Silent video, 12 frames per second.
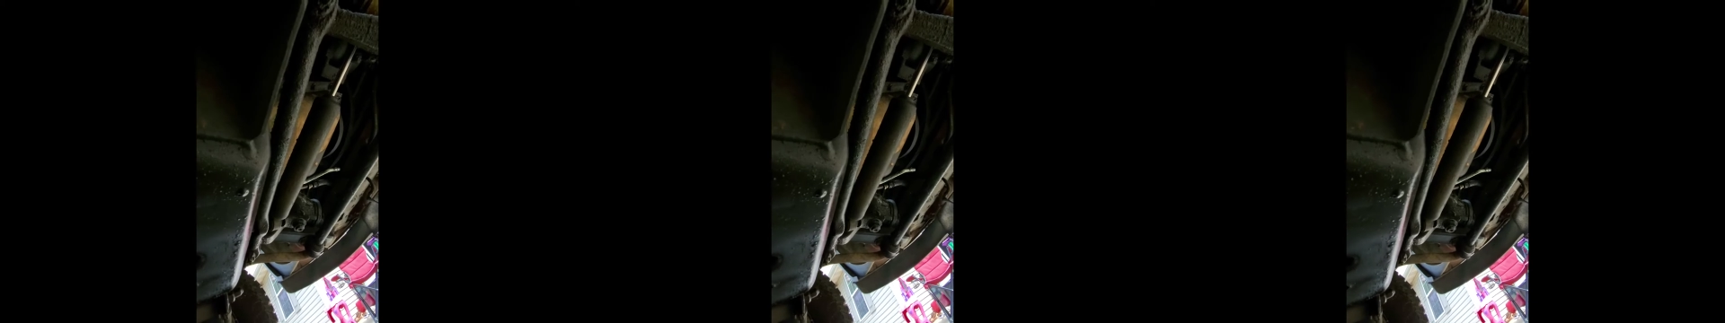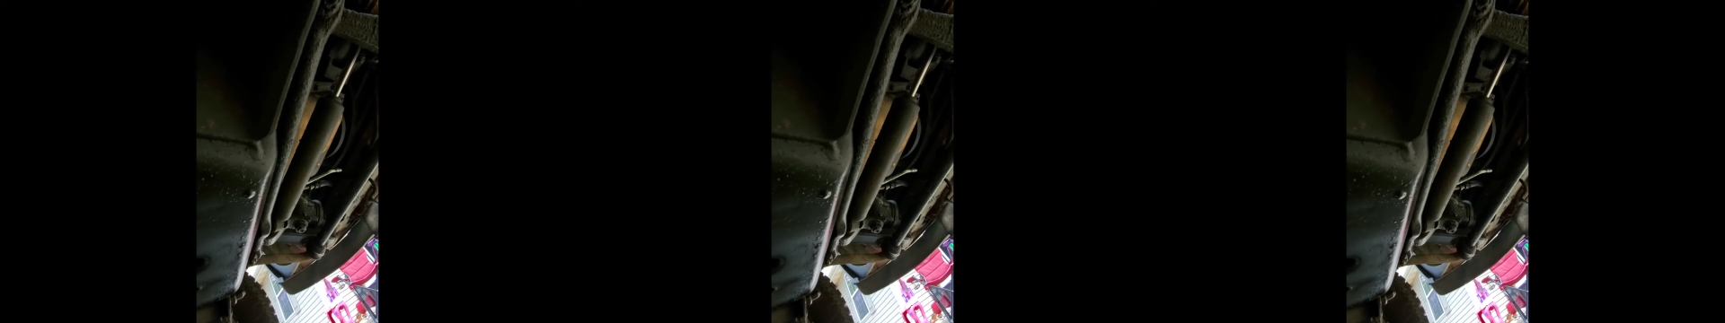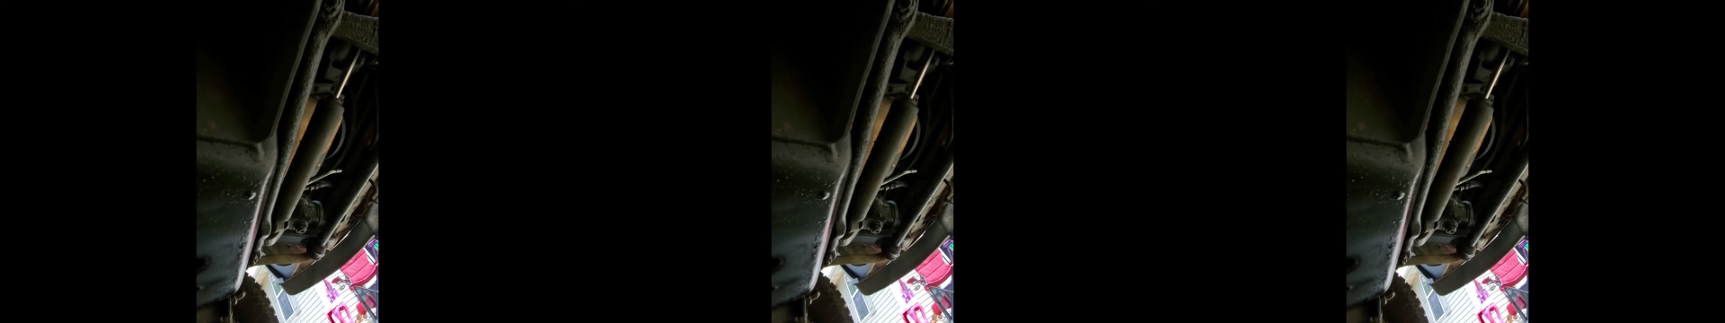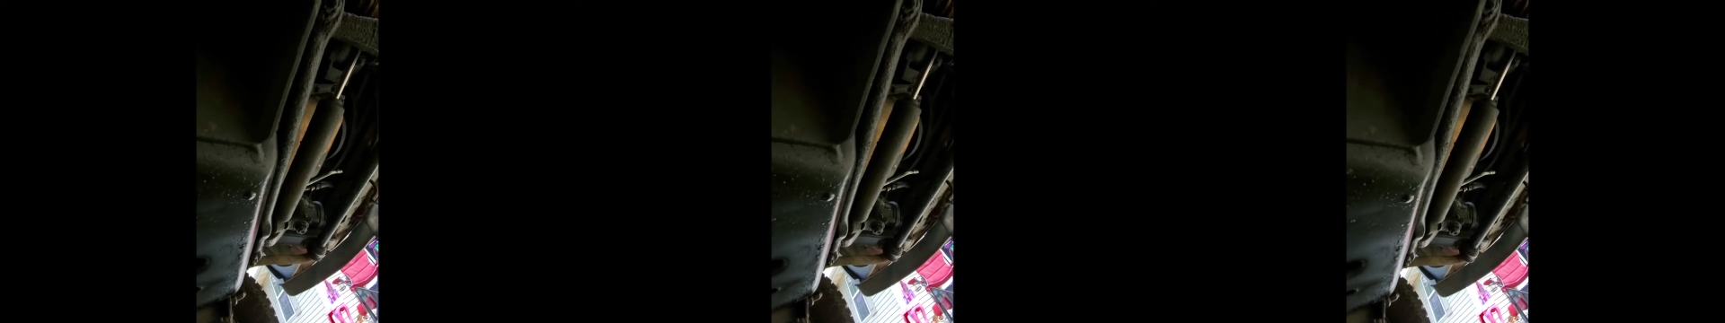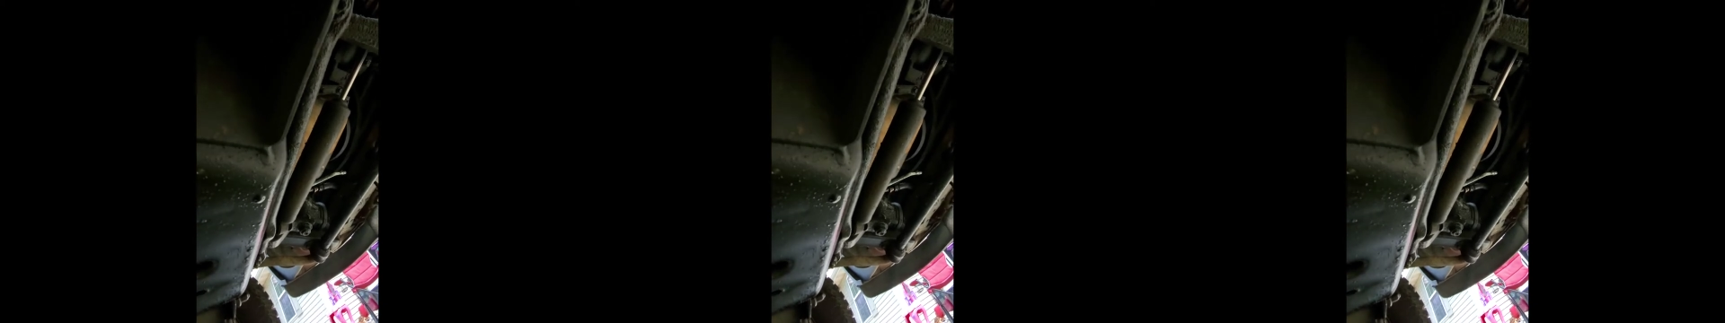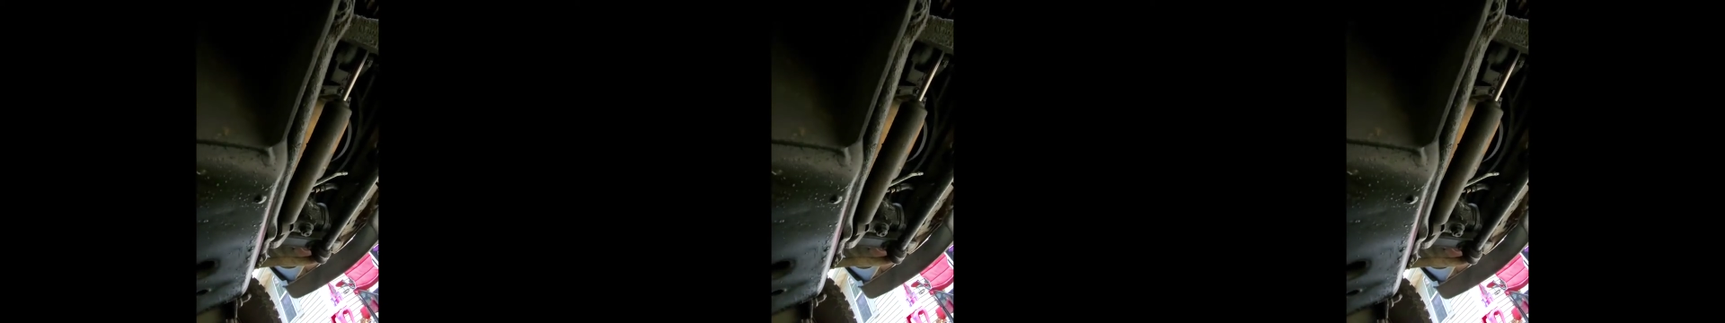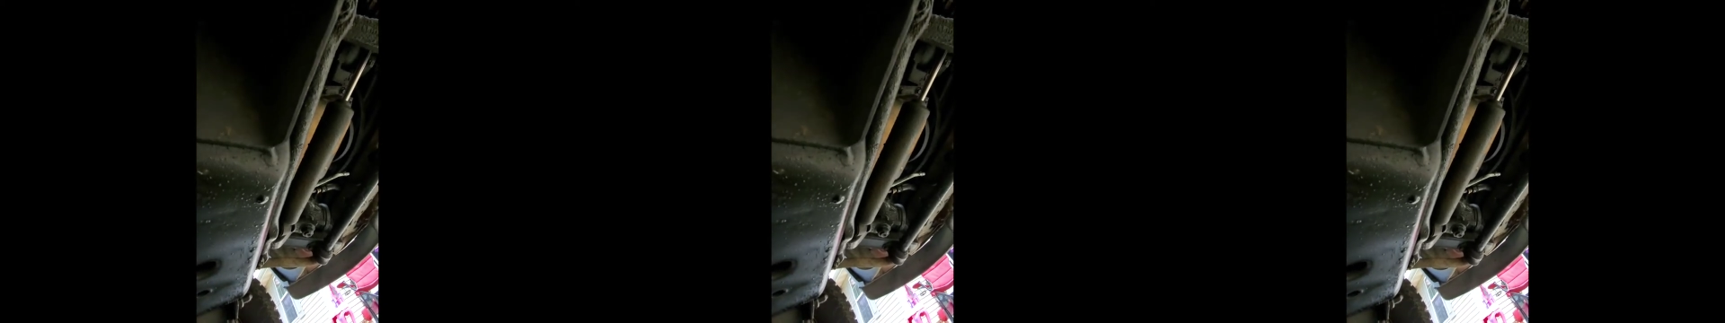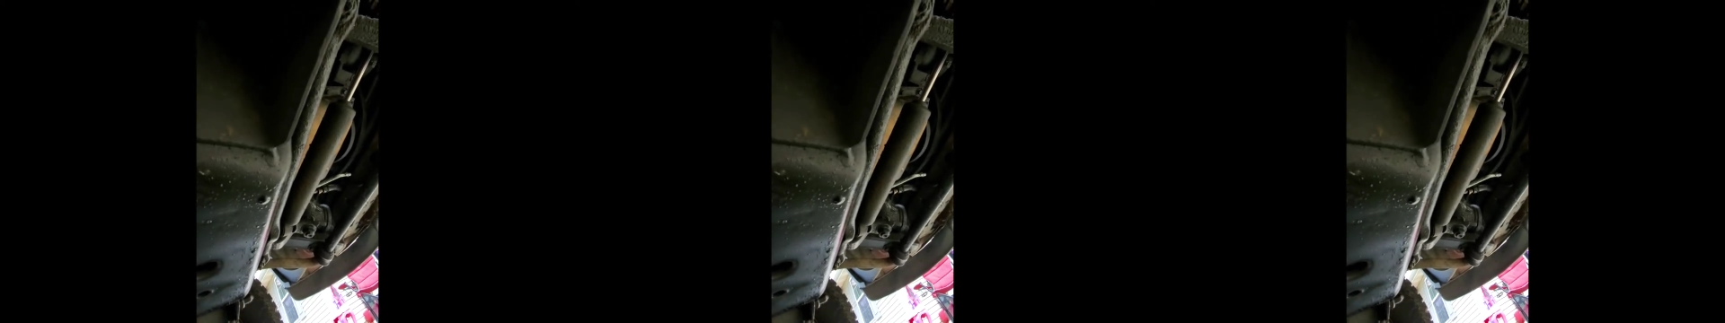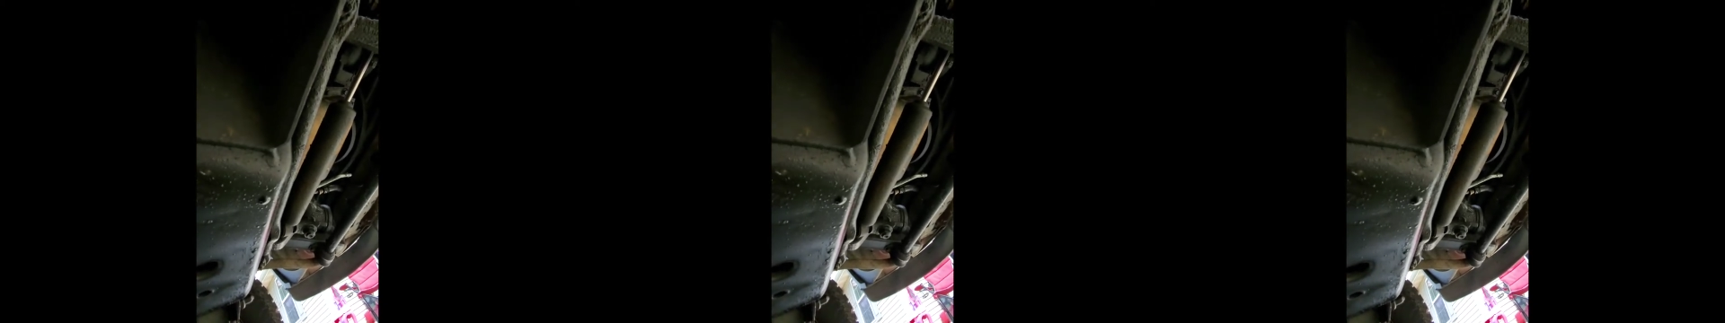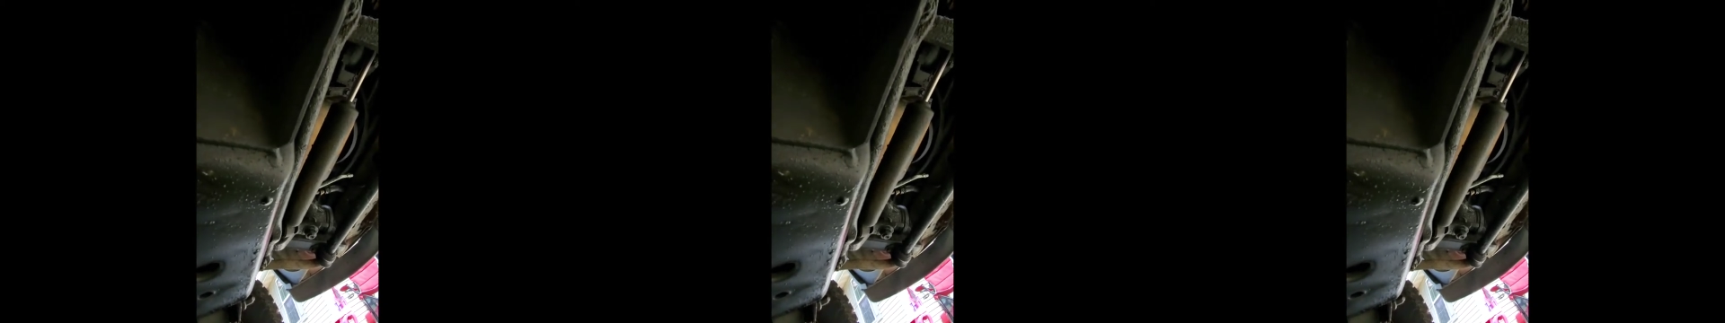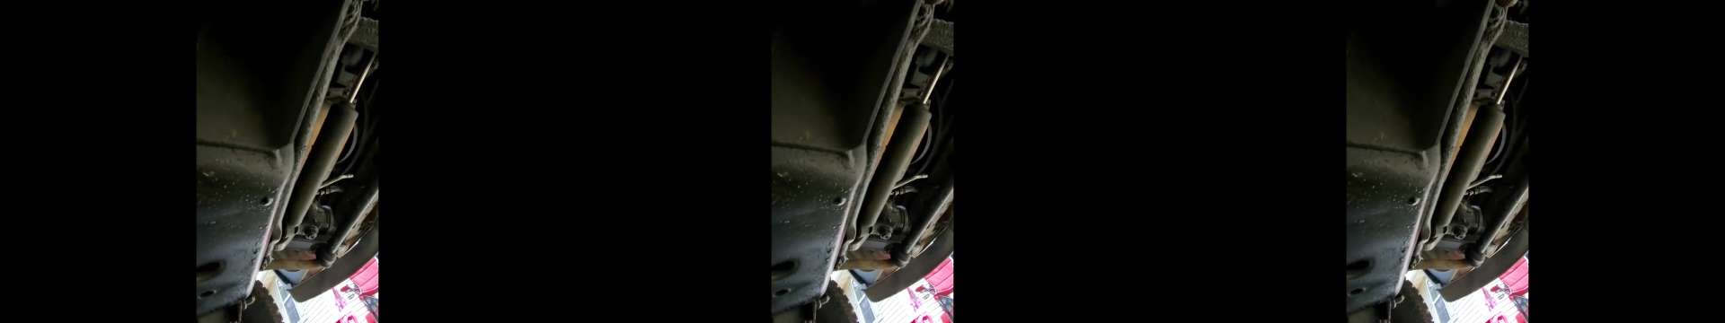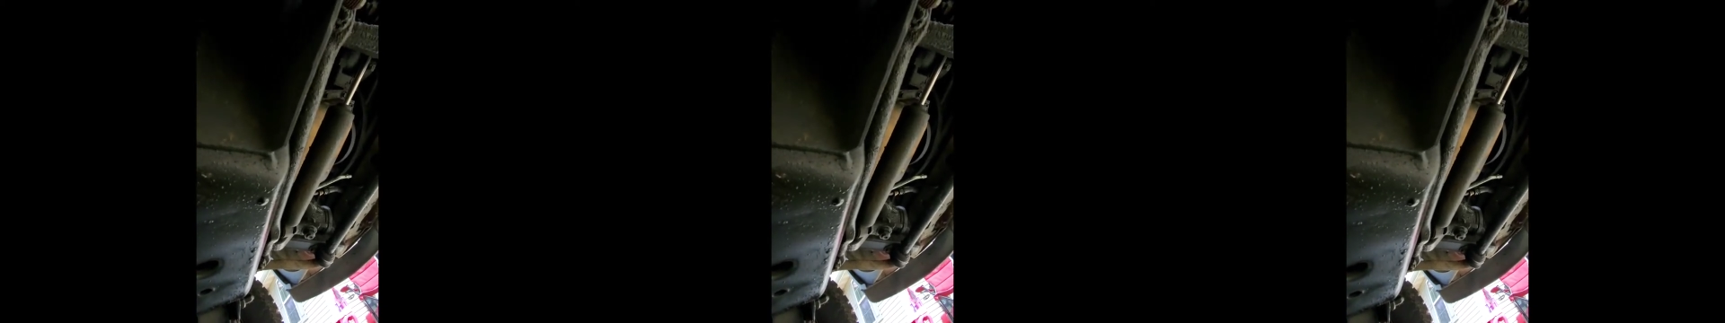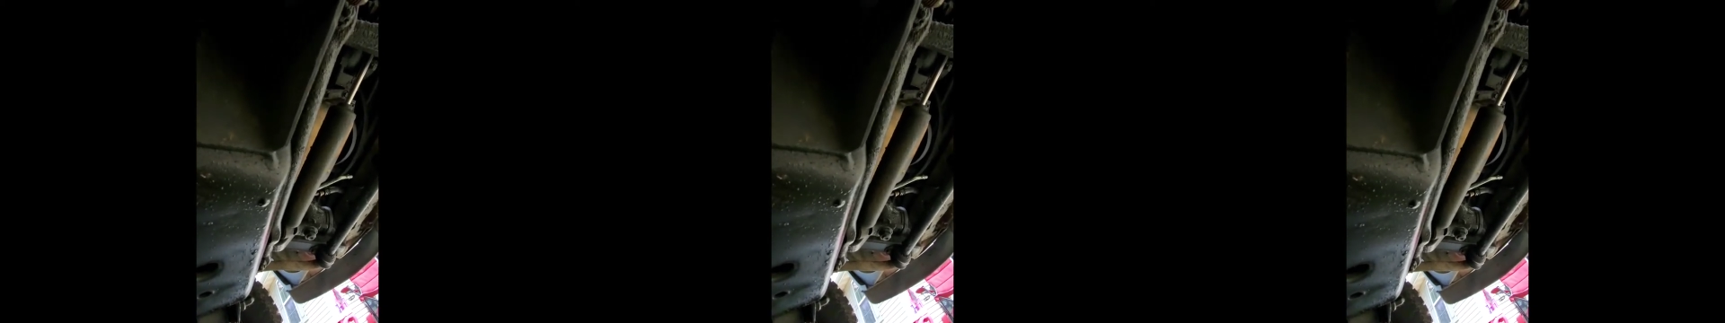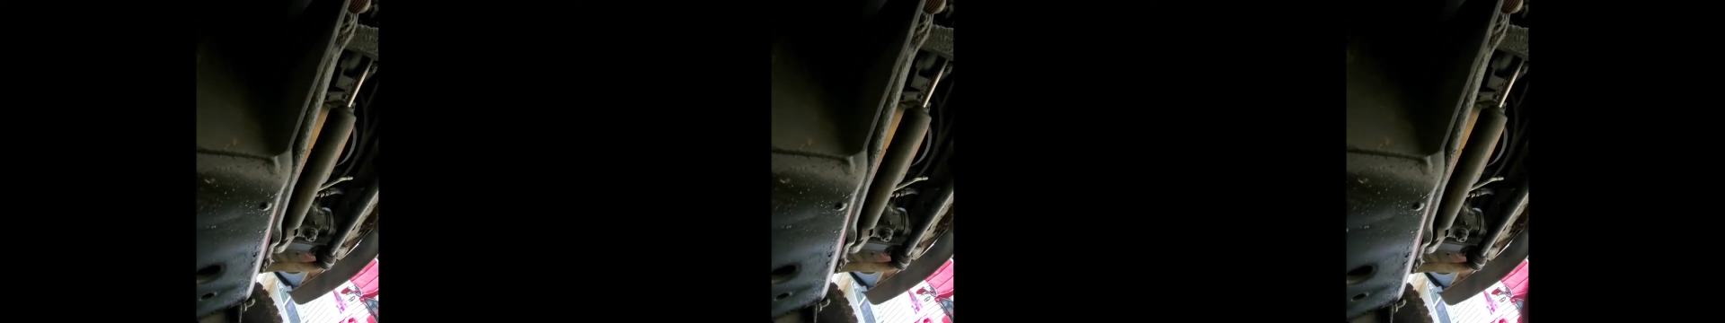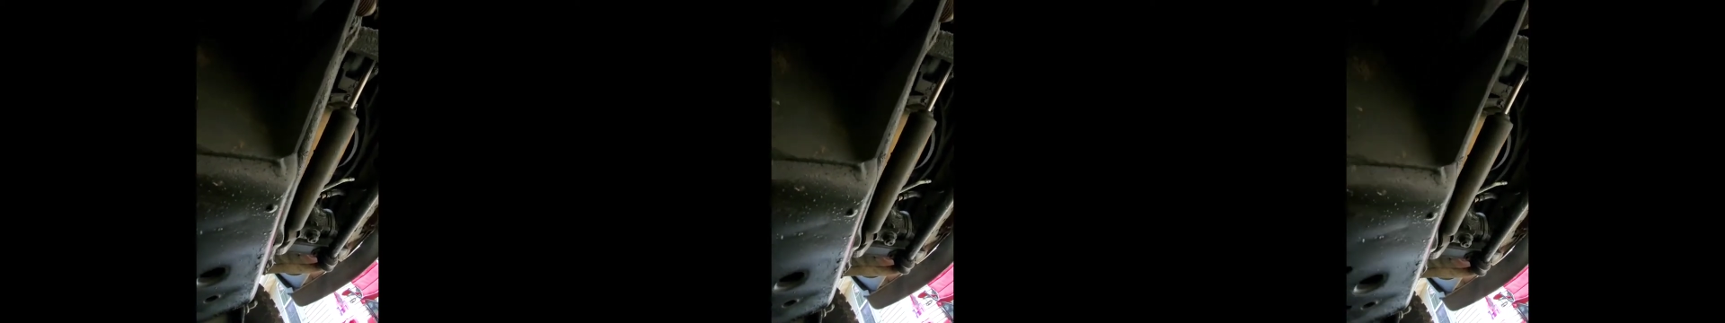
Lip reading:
(no speaker visible)